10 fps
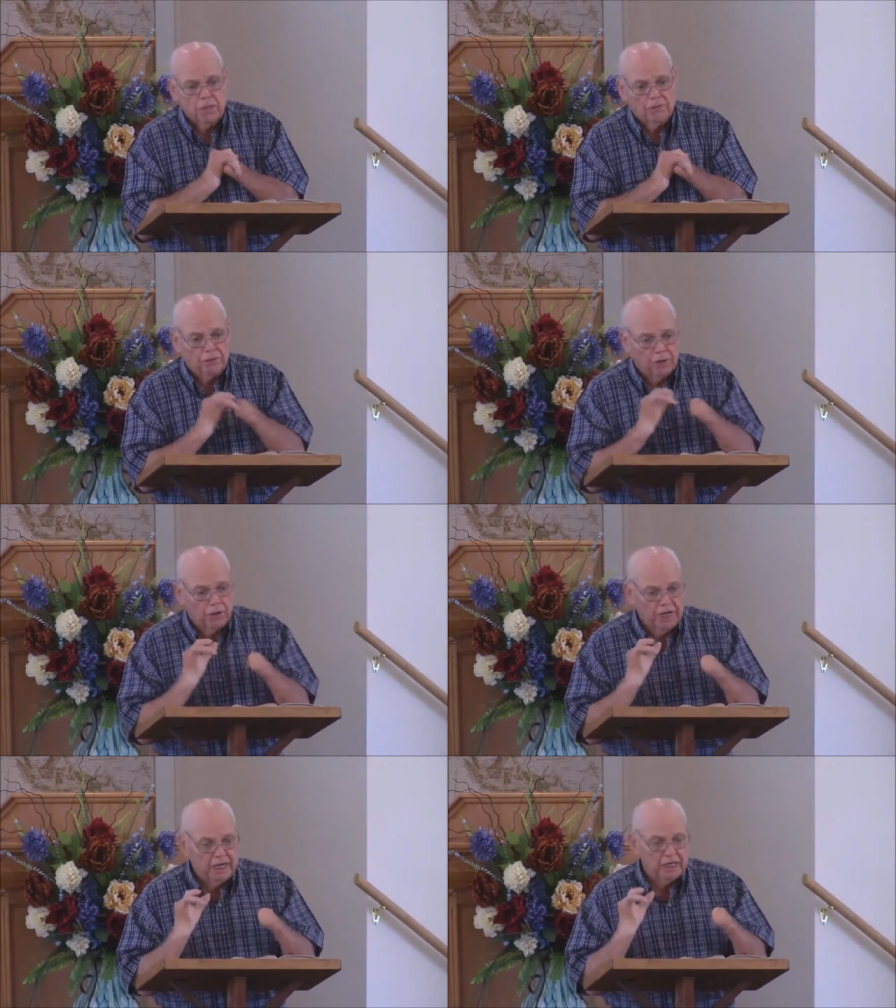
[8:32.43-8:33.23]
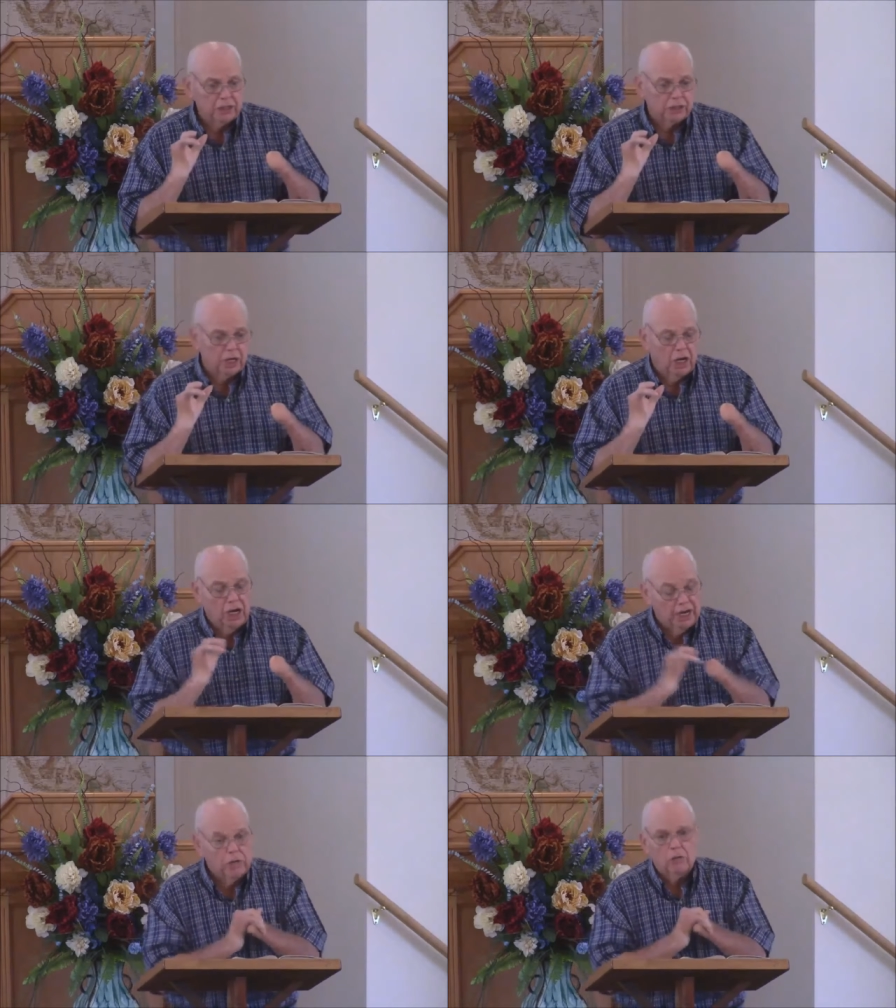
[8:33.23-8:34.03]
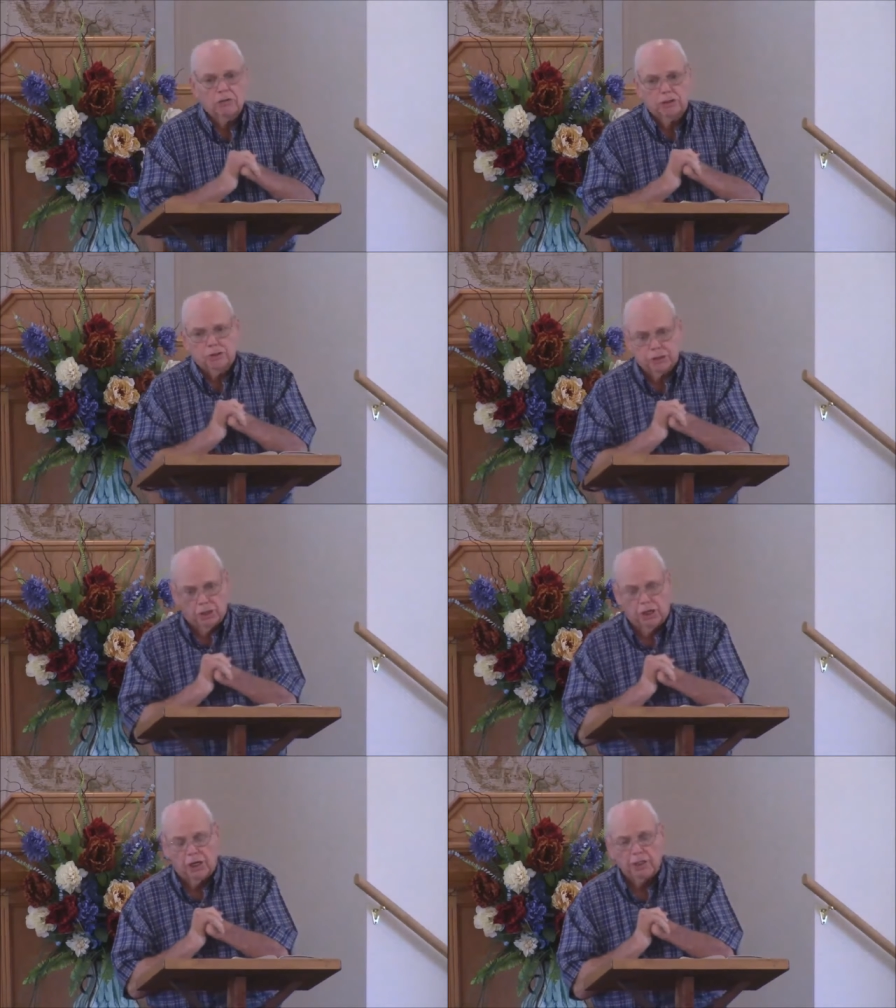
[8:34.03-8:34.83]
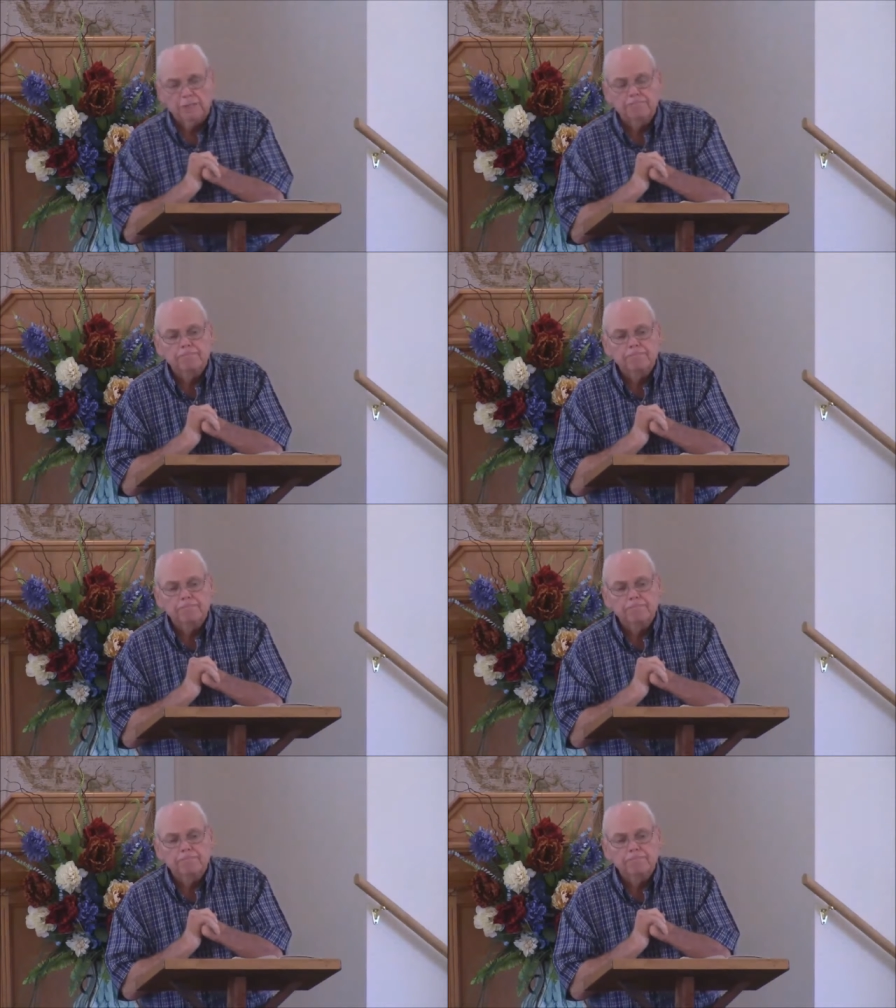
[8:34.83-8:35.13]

there is a hell to shun,